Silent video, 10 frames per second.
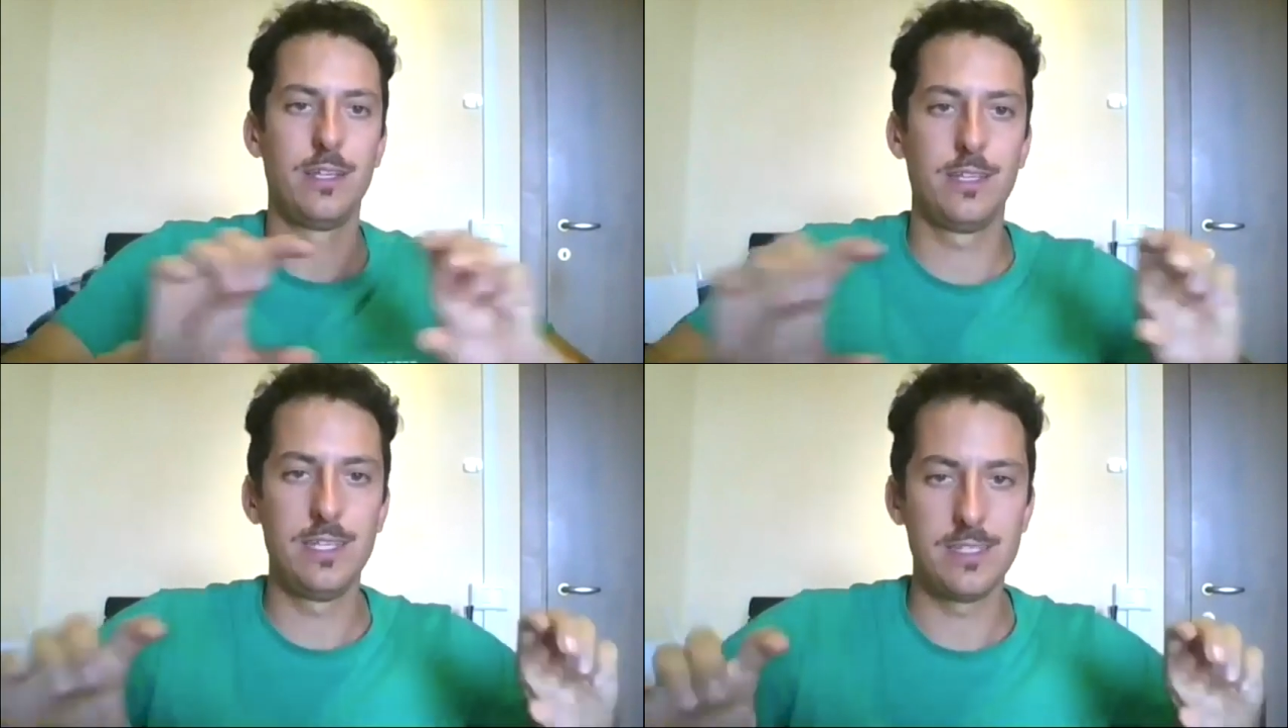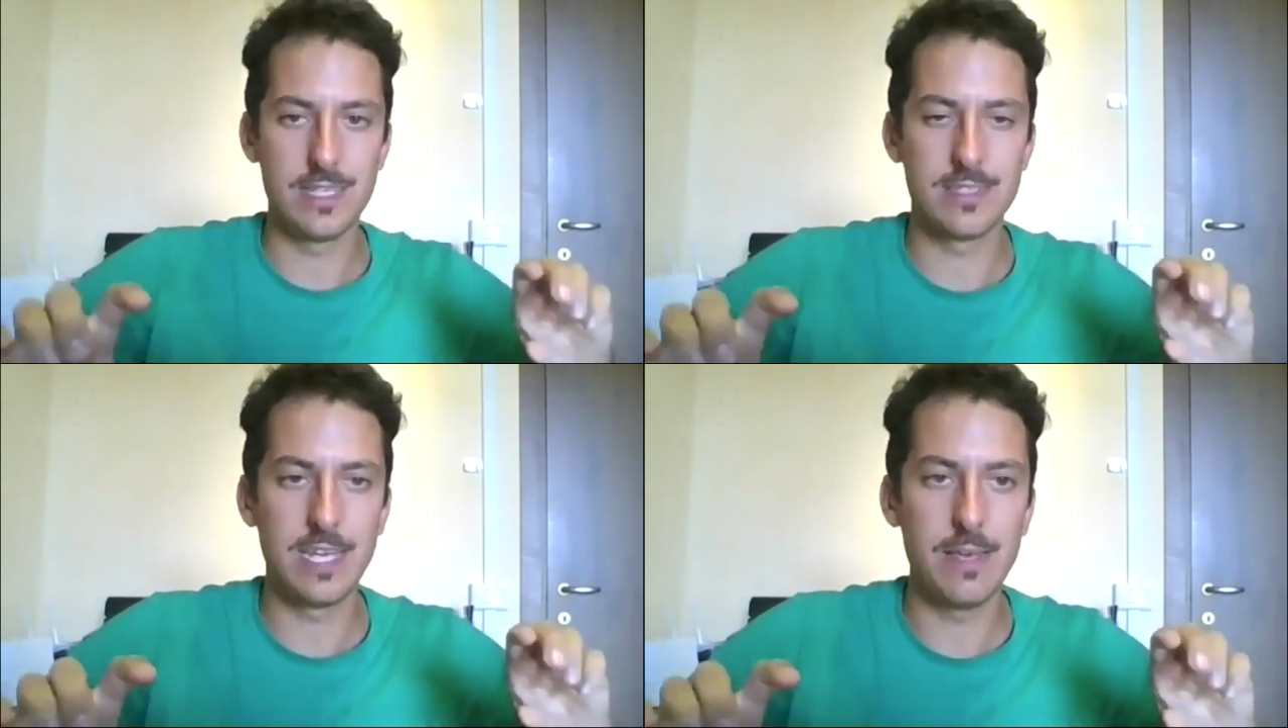it's
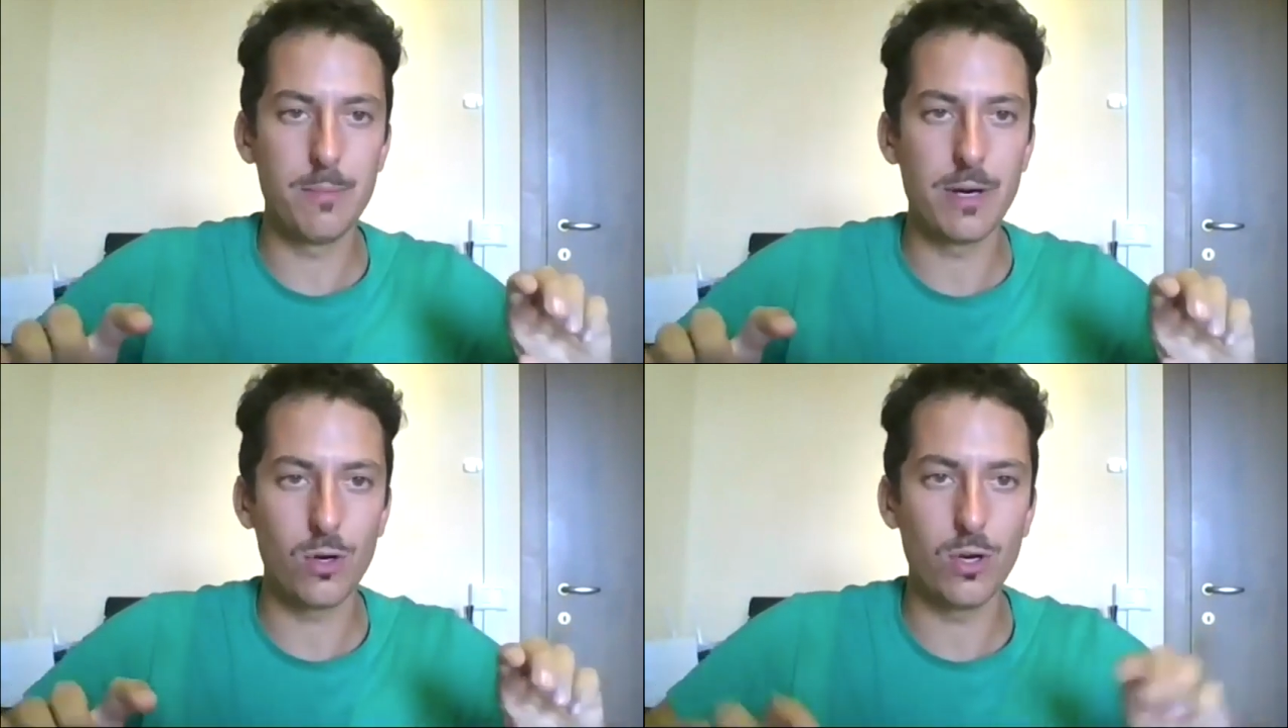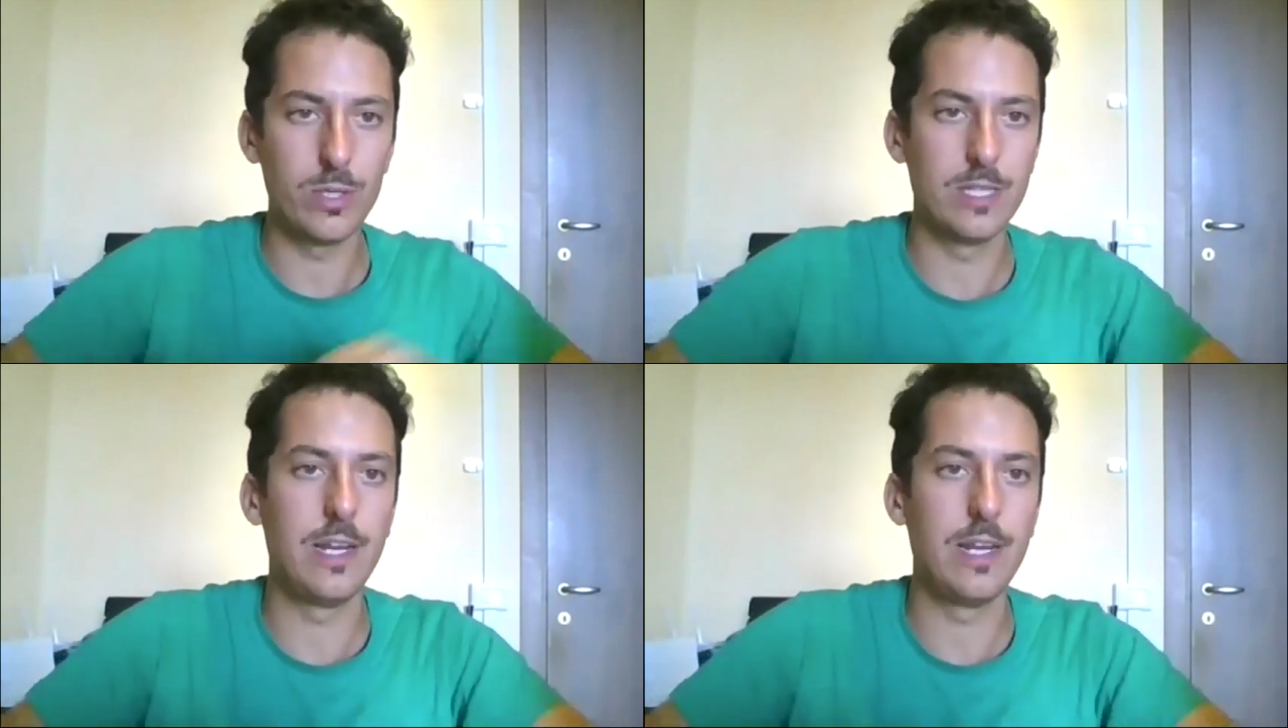the same Barolo
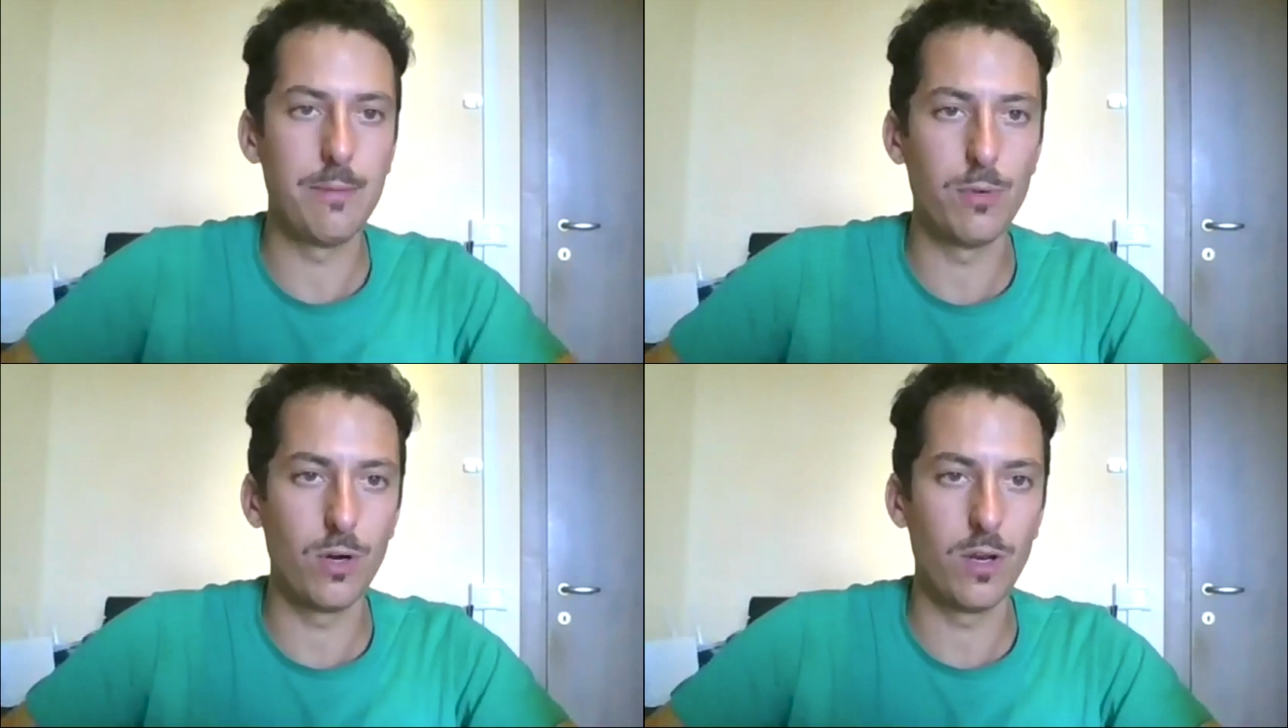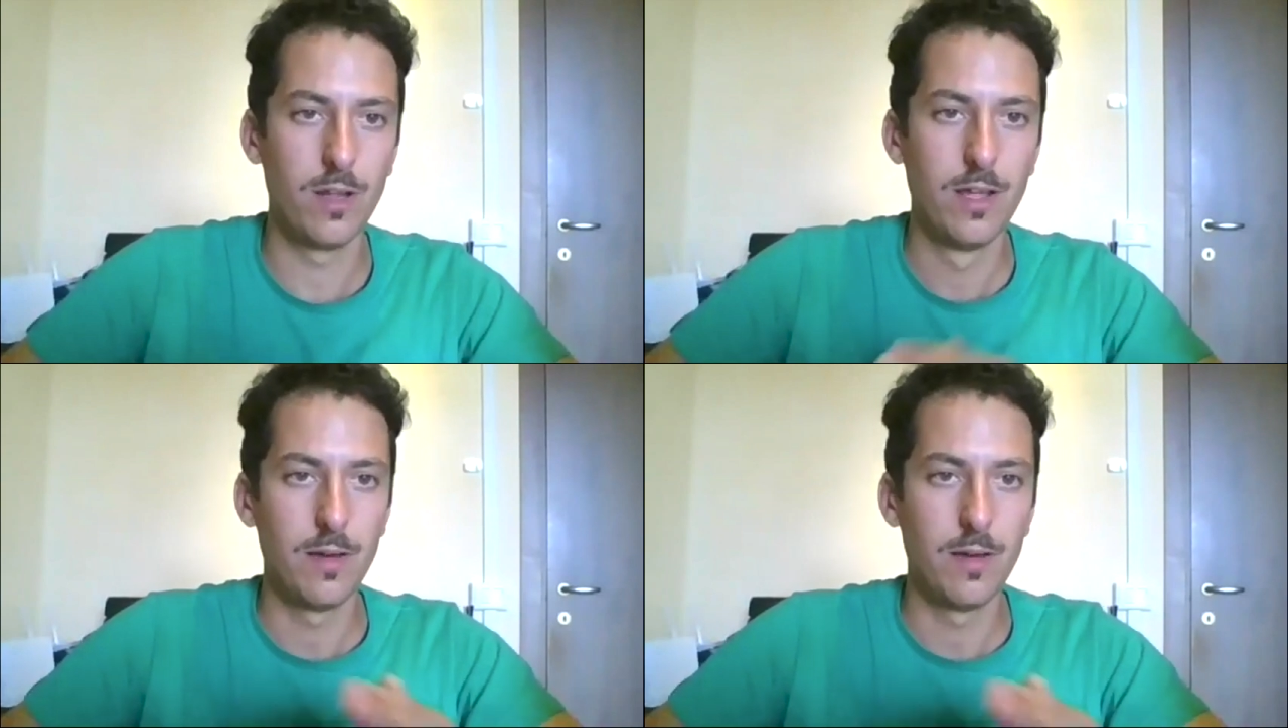in the label,